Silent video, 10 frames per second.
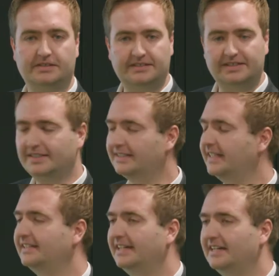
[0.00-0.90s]
Does it
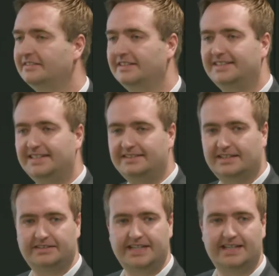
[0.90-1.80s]
dig down to the
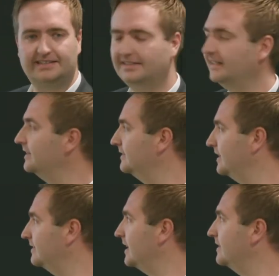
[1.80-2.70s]
detail? Yes.
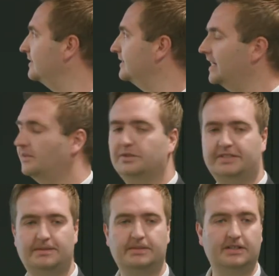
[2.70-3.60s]
Does it understand what's
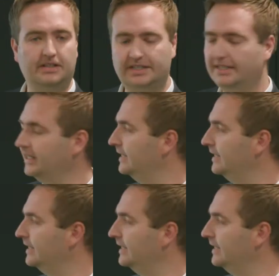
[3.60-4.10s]
happening online?